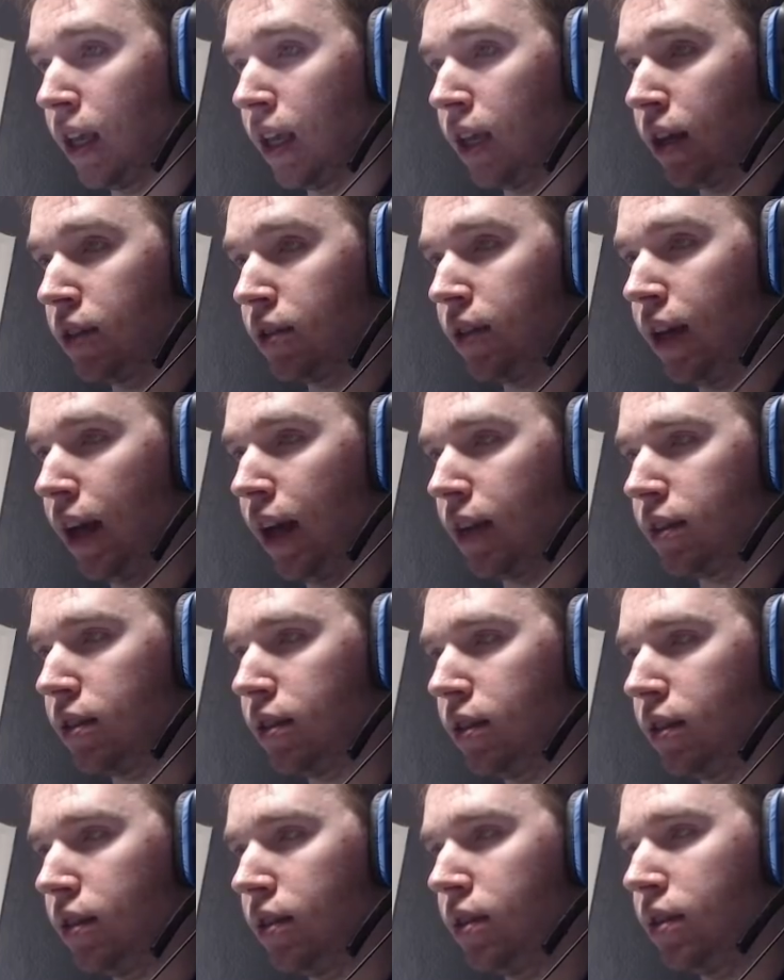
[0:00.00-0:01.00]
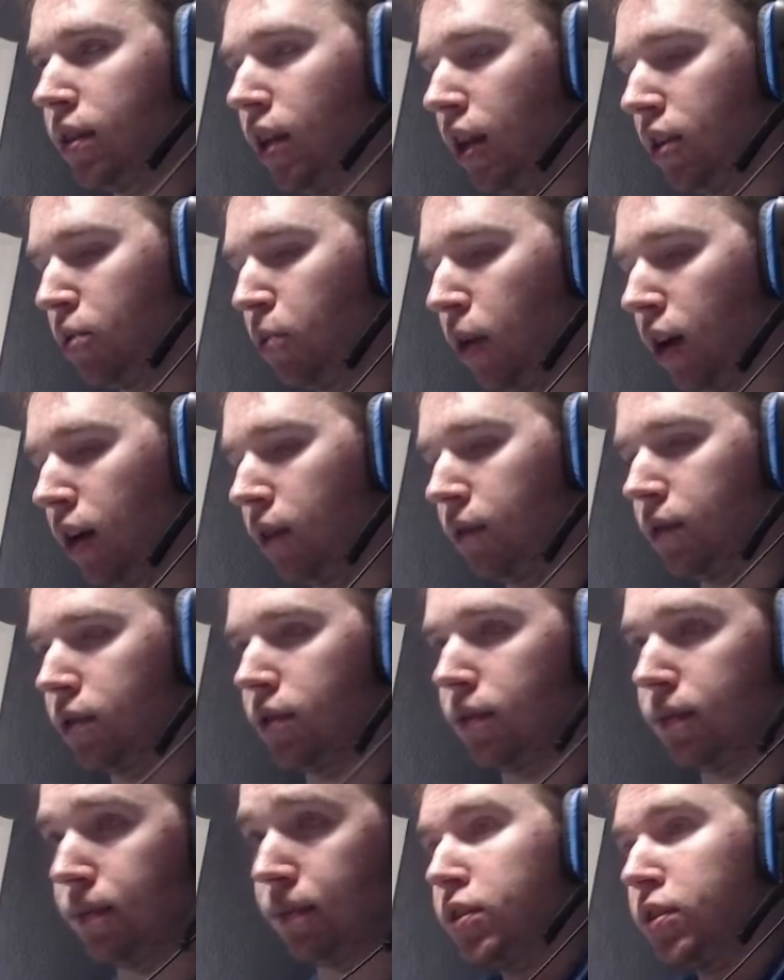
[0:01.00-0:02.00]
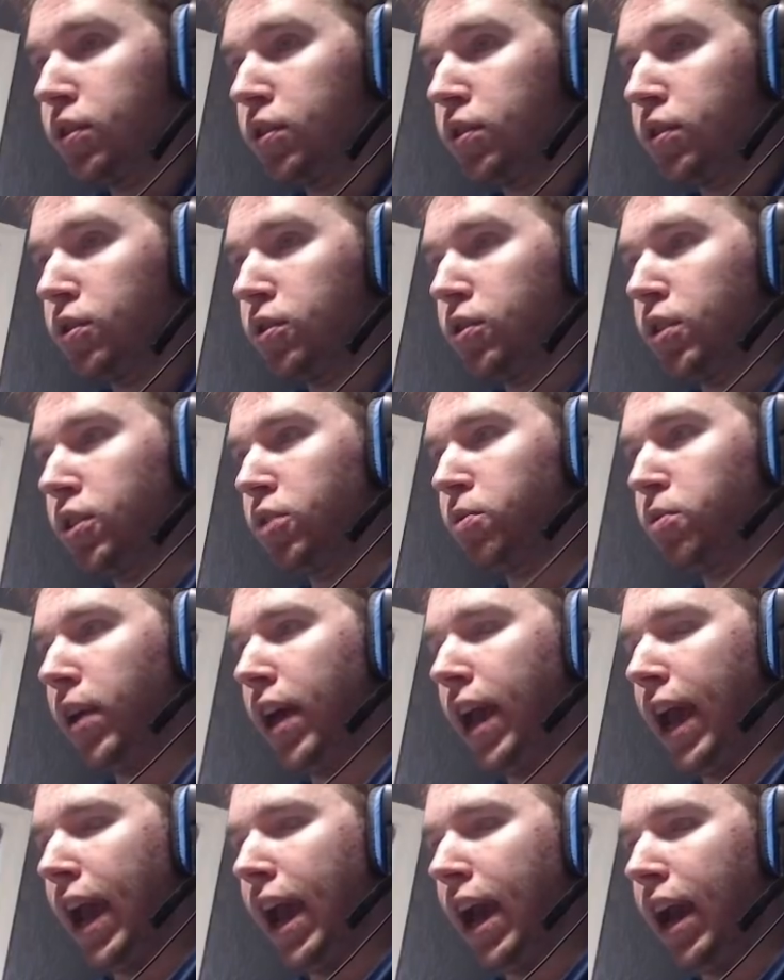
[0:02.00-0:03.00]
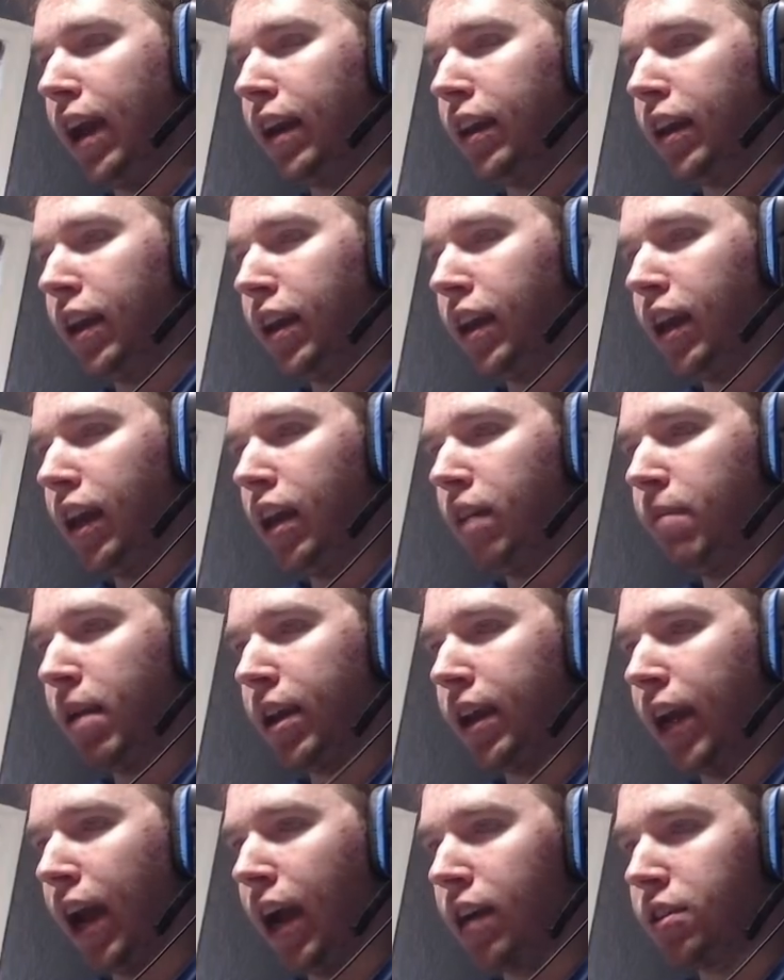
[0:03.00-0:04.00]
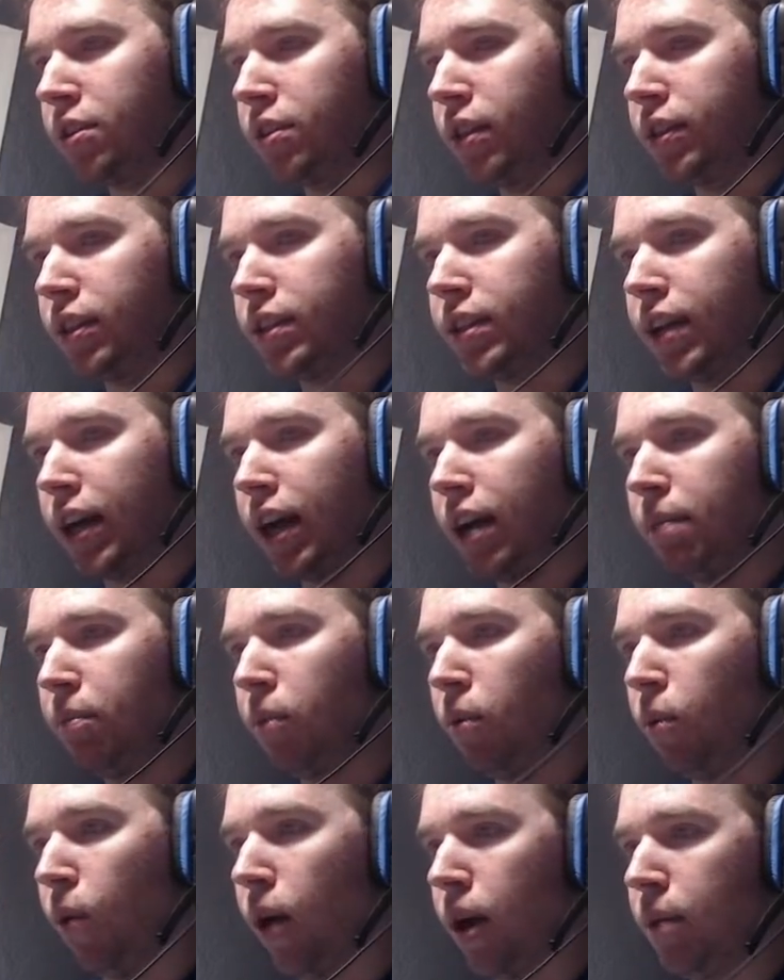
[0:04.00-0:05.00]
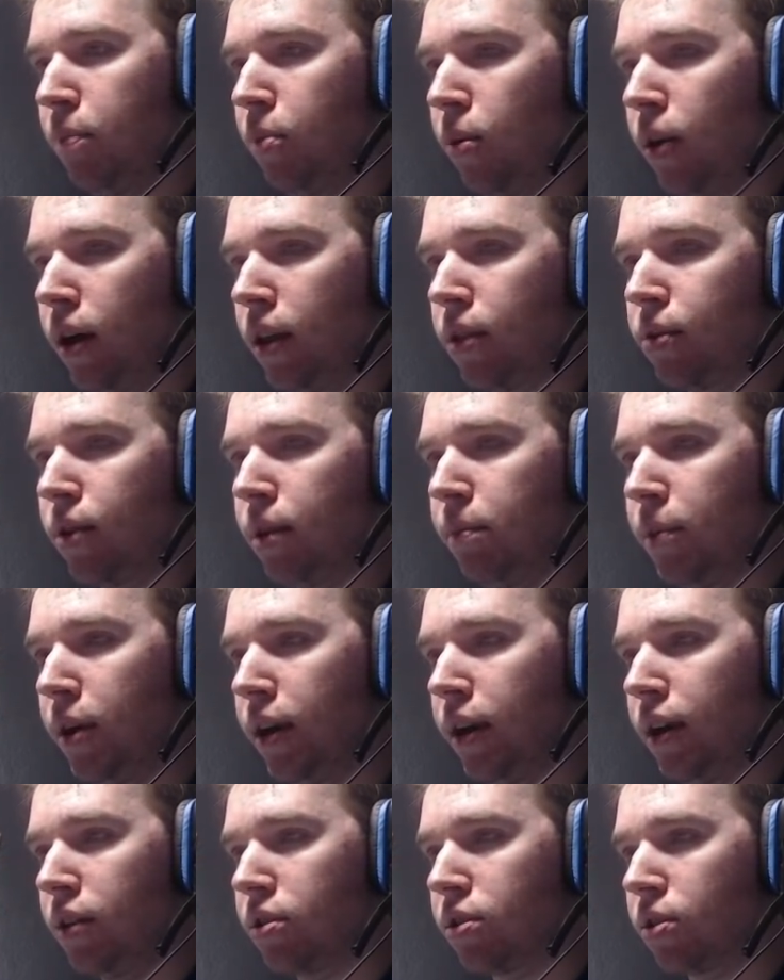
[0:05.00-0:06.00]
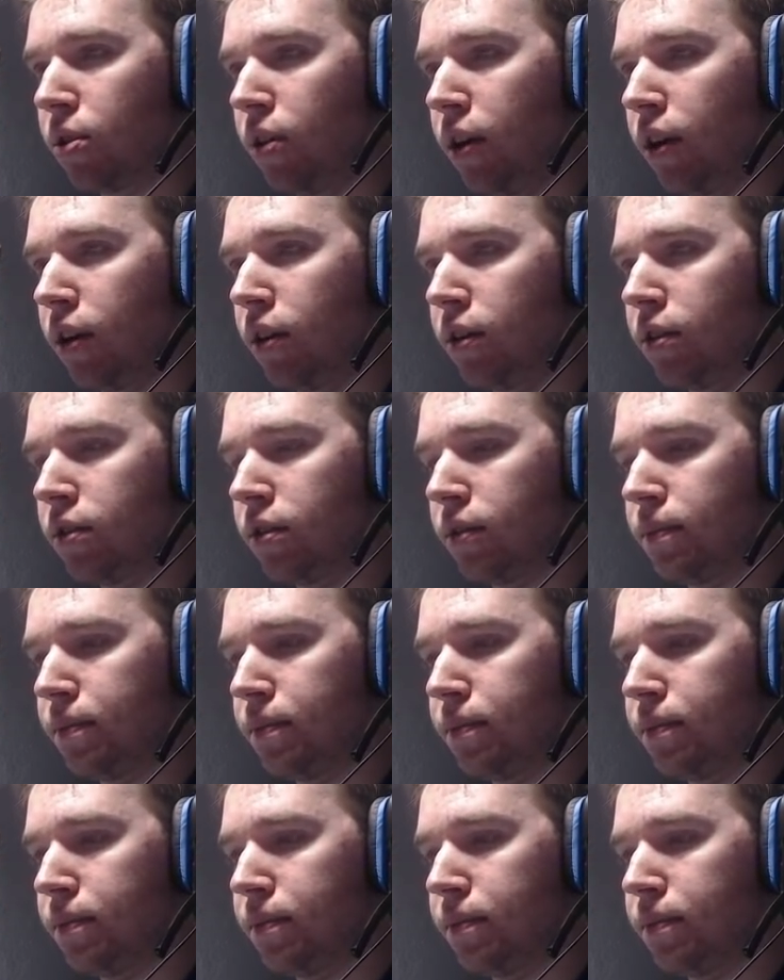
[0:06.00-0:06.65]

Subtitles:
So he has T12s. So this is what I had in my castle at the time. 1.3 million destroyers.